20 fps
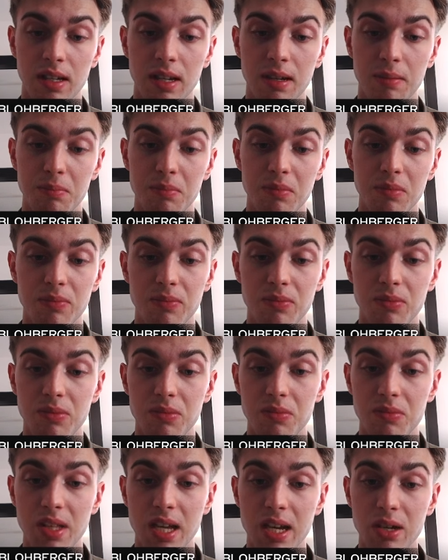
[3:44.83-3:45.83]
I'm
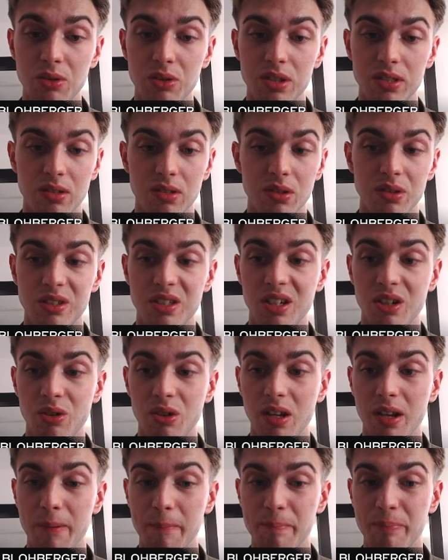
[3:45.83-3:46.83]
now just
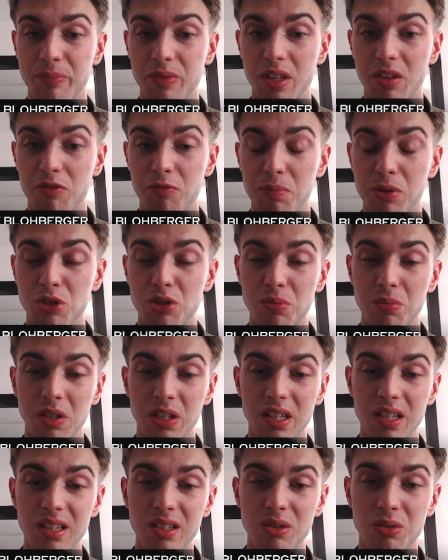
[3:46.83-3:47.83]
considering if bishop
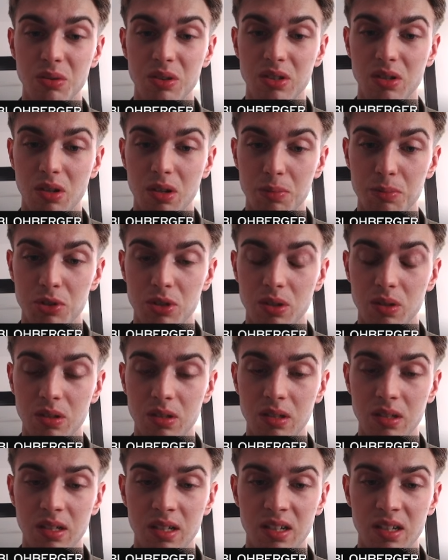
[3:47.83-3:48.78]
e2 is an option.